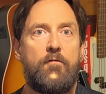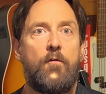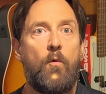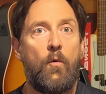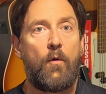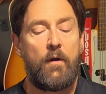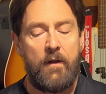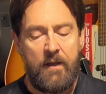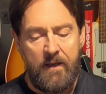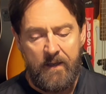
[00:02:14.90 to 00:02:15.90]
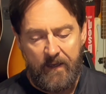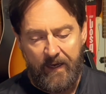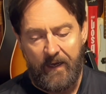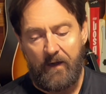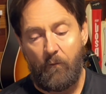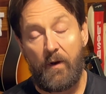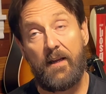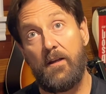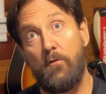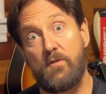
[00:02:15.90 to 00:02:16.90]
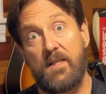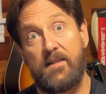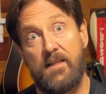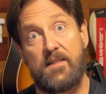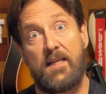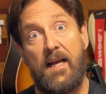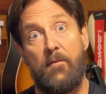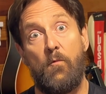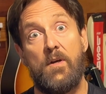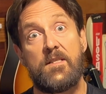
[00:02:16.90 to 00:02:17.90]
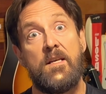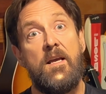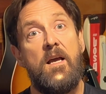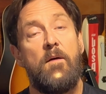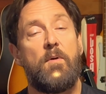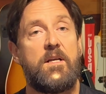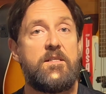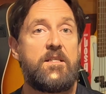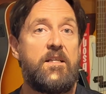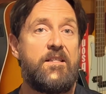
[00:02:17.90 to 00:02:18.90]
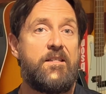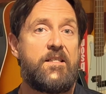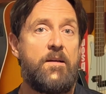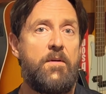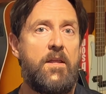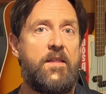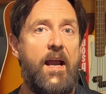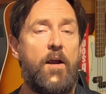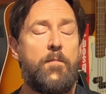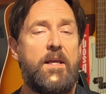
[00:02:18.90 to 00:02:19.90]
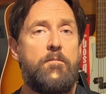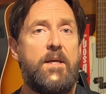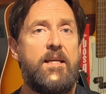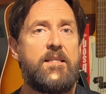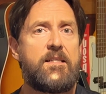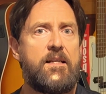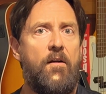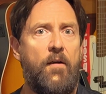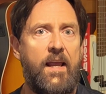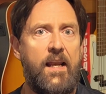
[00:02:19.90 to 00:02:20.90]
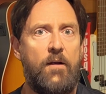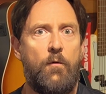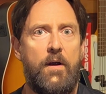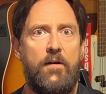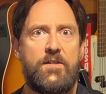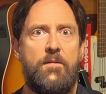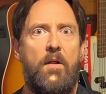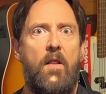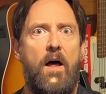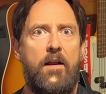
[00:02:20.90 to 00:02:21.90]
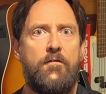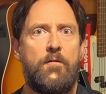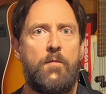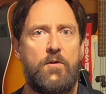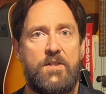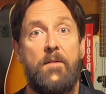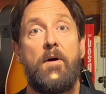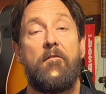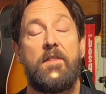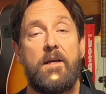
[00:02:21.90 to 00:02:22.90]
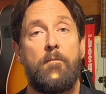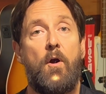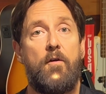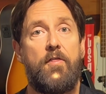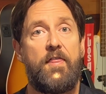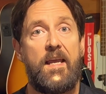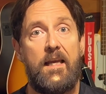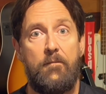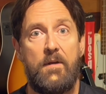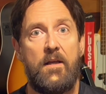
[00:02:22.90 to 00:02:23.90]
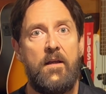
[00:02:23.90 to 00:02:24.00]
4, and we used it this time, was because some of the Airbnbs are getting where some of them are themed.